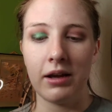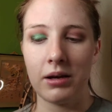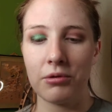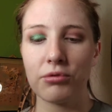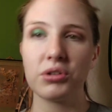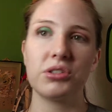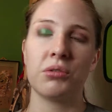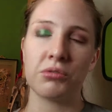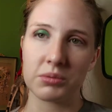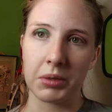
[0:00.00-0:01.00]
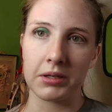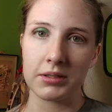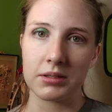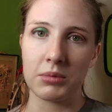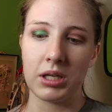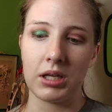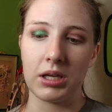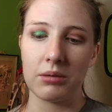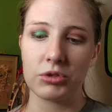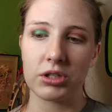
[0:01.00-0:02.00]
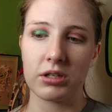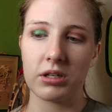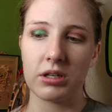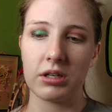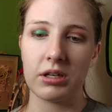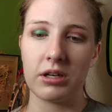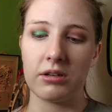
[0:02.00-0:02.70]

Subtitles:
Of course, no one responded to me. I'm sure,